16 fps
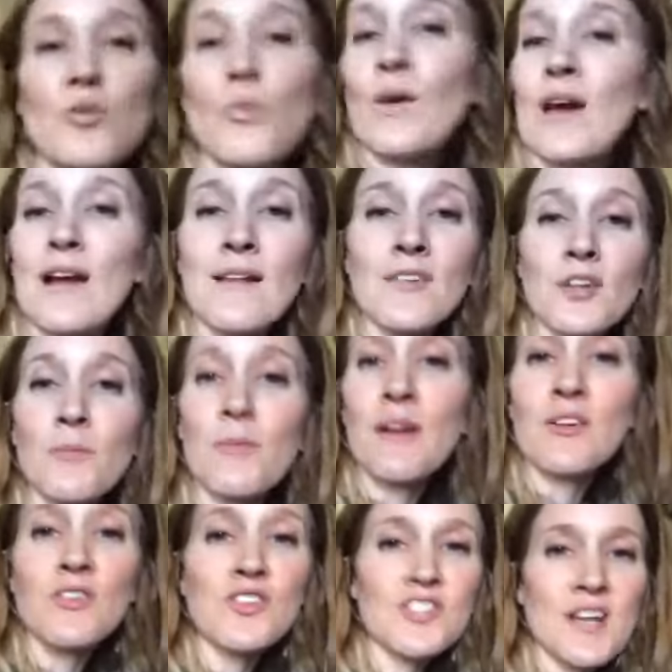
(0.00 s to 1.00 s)
we got a little
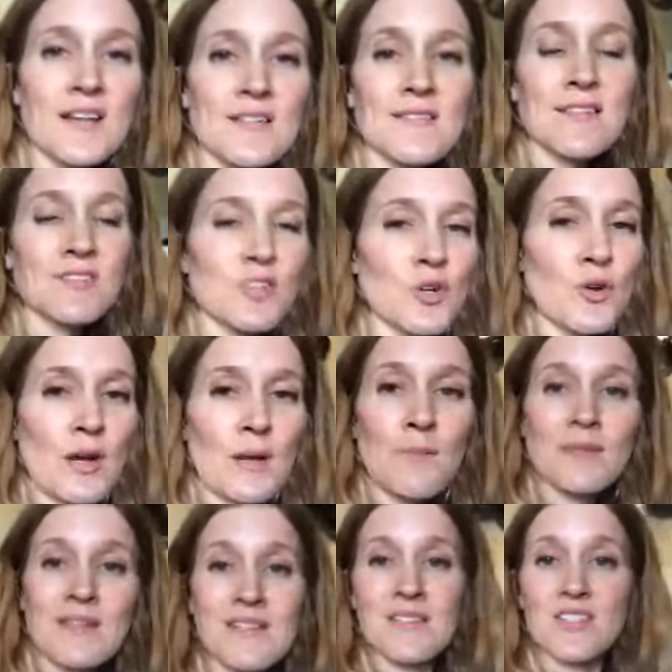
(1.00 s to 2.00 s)
bit on her chest. That's a
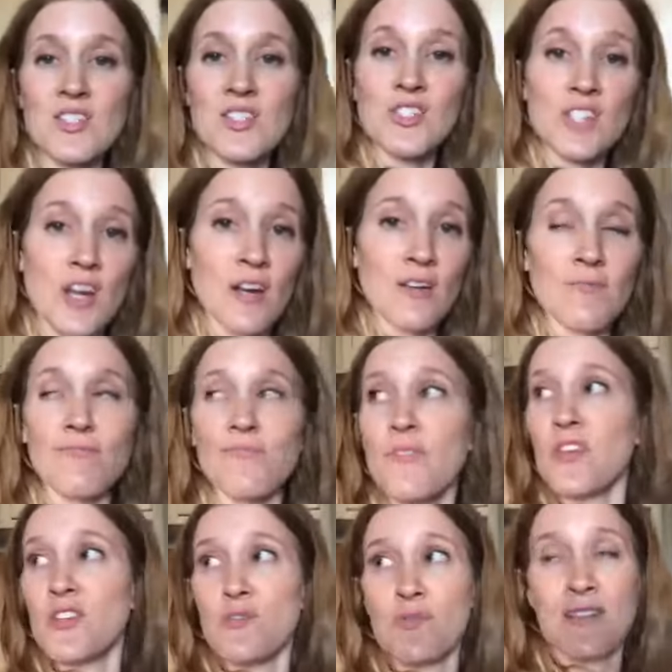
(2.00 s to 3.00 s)
great place to start.
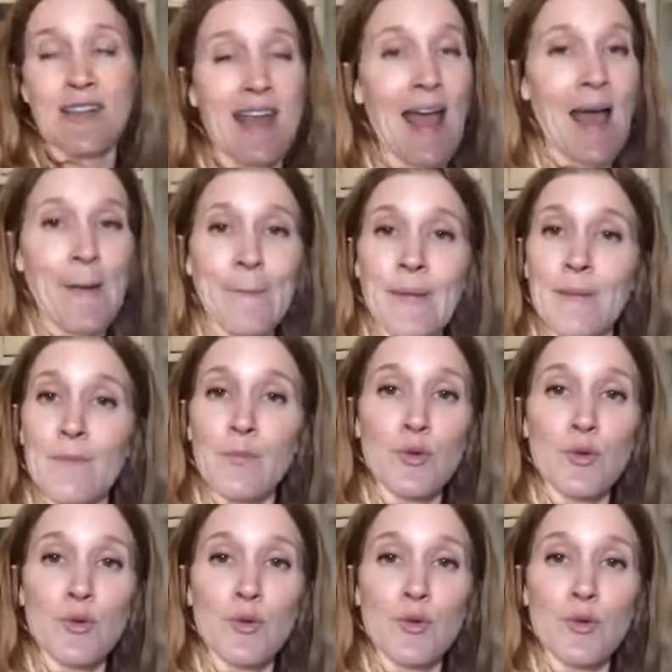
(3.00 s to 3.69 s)
She was in a happy